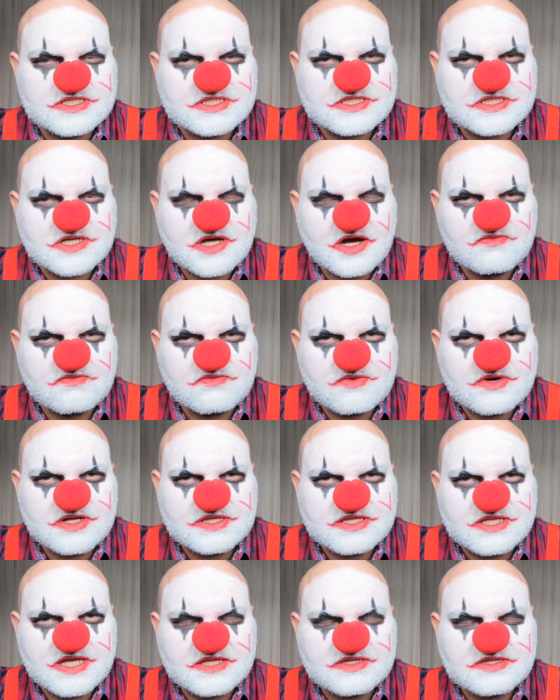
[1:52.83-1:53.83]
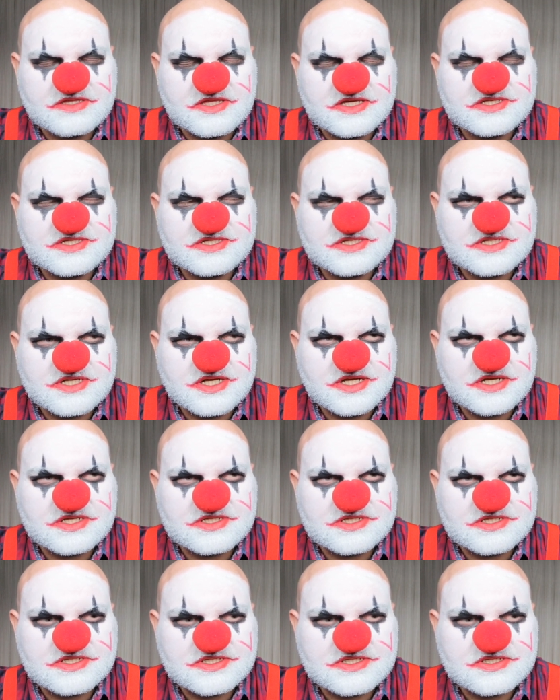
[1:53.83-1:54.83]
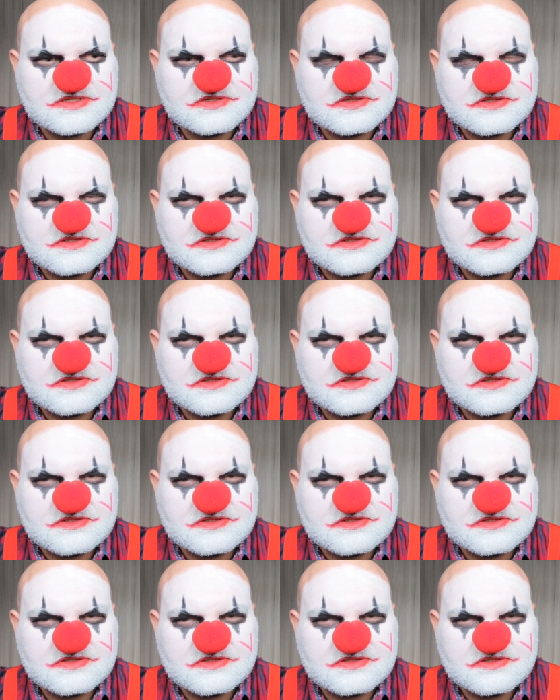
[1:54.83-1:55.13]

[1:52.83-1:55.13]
discovery that this is